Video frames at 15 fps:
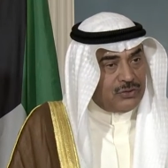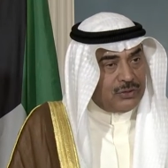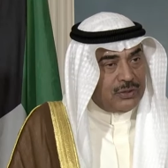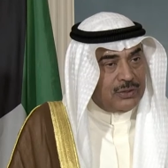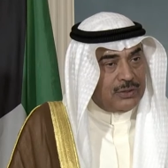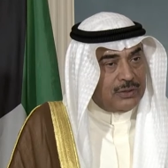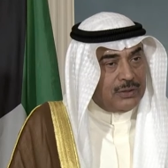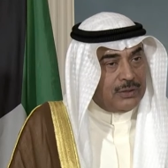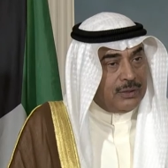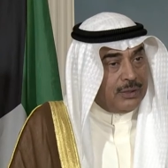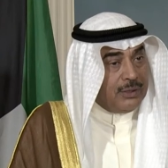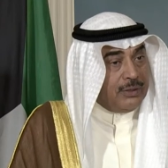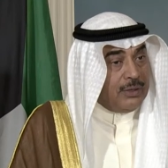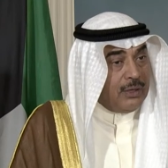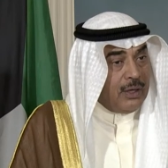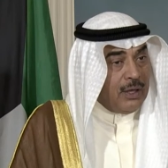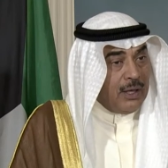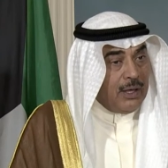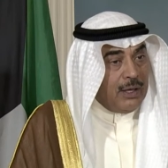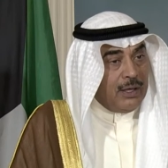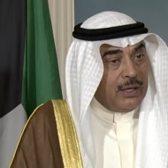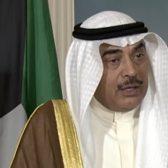
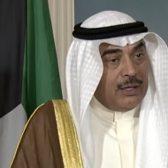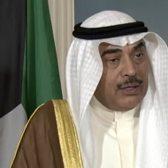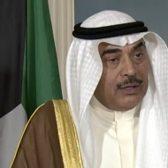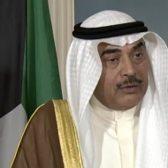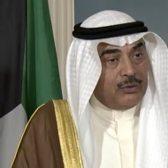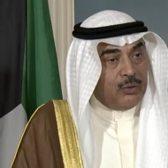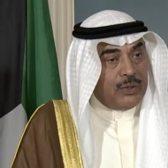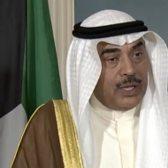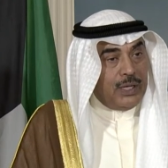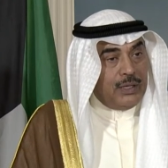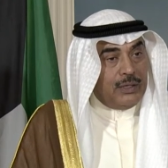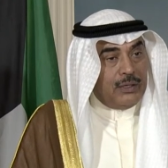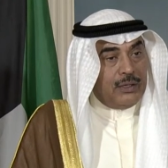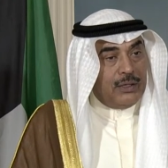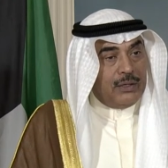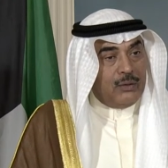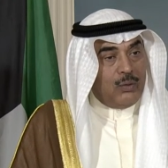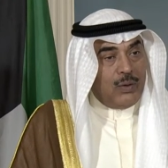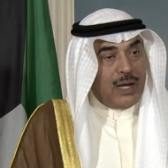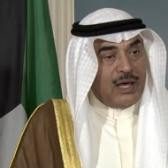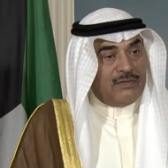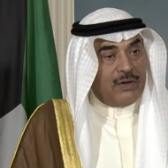Today
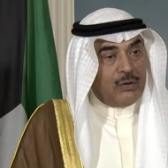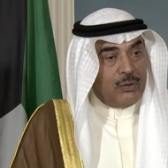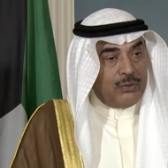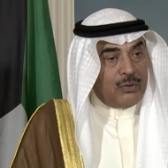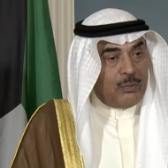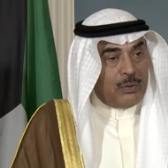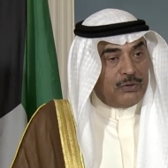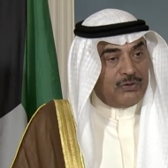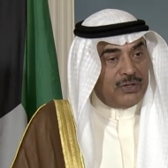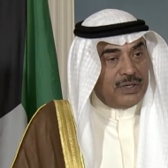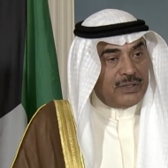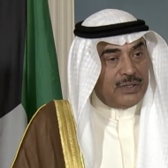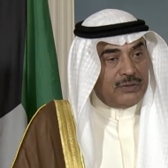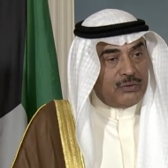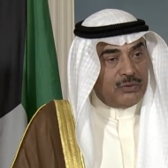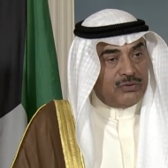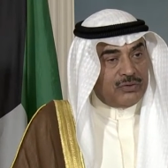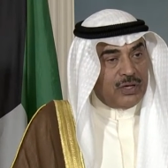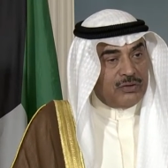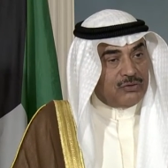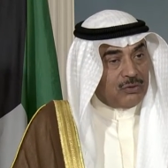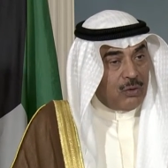we'll have a good opportunity to
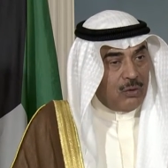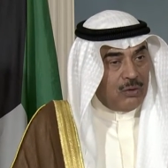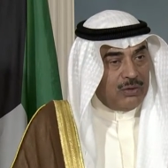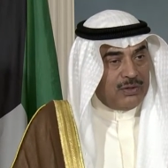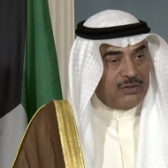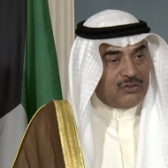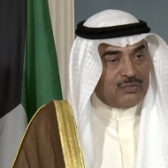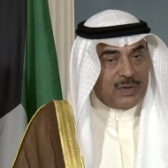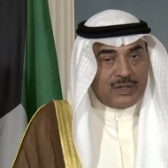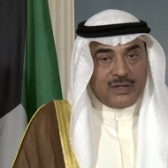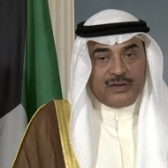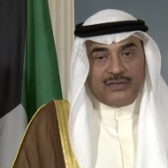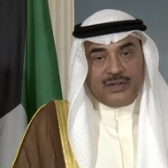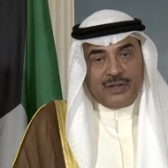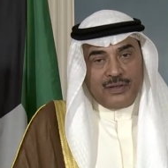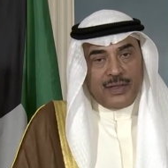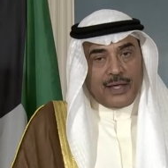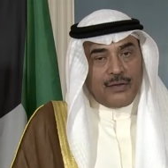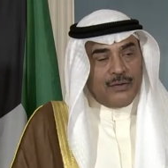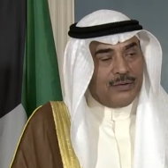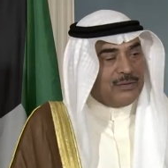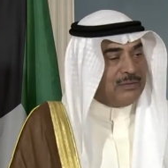discuss all these matters.
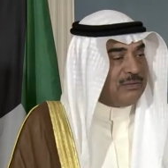Thank you.